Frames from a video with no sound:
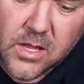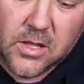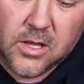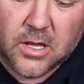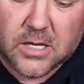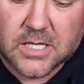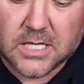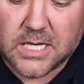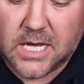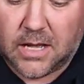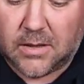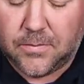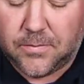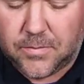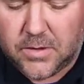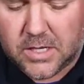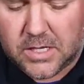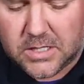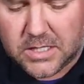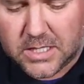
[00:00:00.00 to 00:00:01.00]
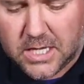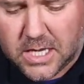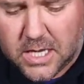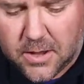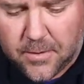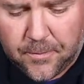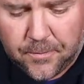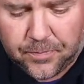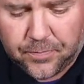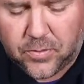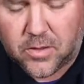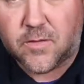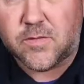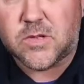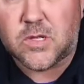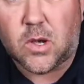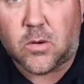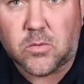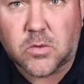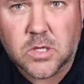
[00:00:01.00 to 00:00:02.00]
You can see how, you can see the
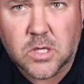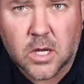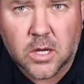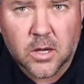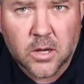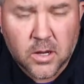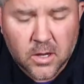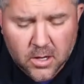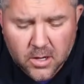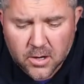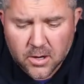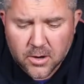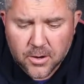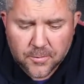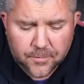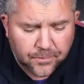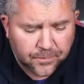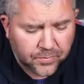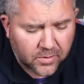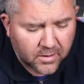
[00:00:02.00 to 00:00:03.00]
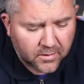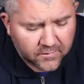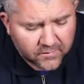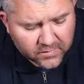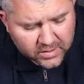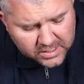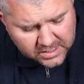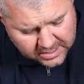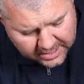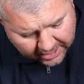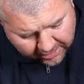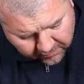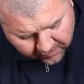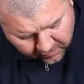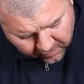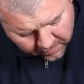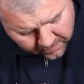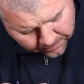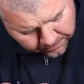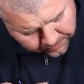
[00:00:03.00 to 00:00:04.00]
results for
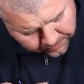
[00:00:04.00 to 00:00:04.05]
yourself.